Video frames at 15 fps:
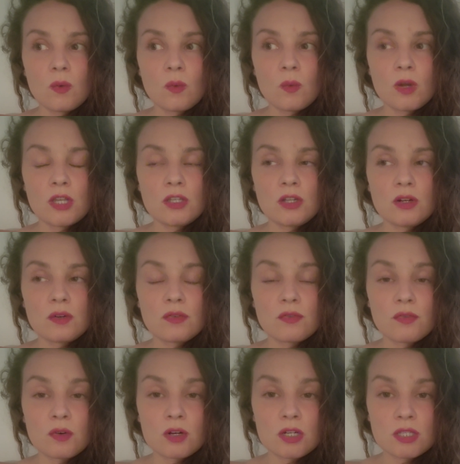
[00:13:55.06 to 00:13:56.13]
when you're
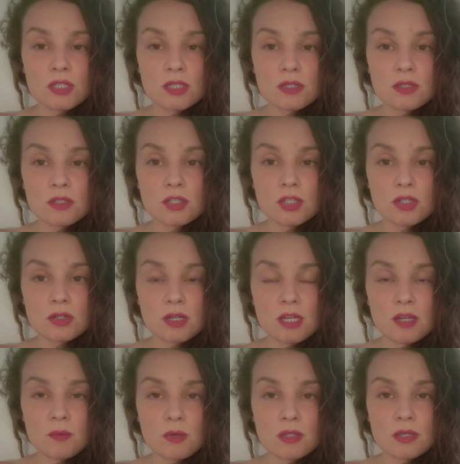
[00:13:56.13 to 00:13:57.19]
forced to the
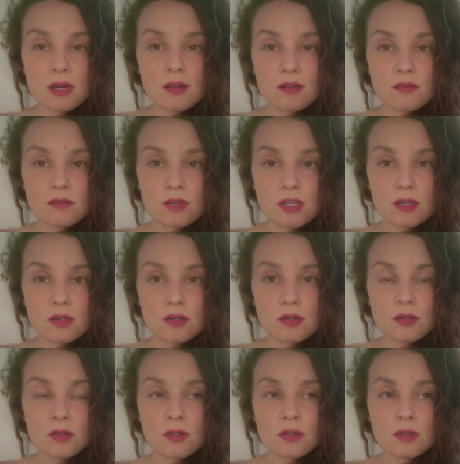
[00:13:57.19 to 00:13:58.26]
street without a
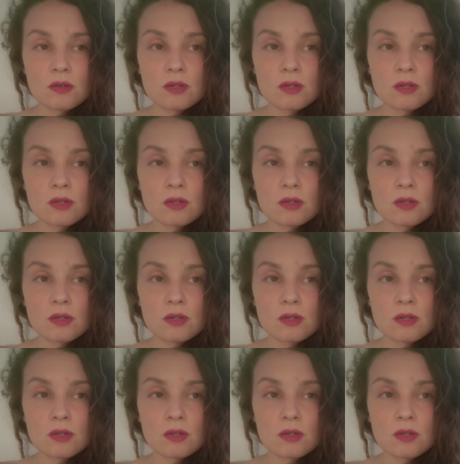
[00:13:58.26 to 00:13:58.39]
vehicle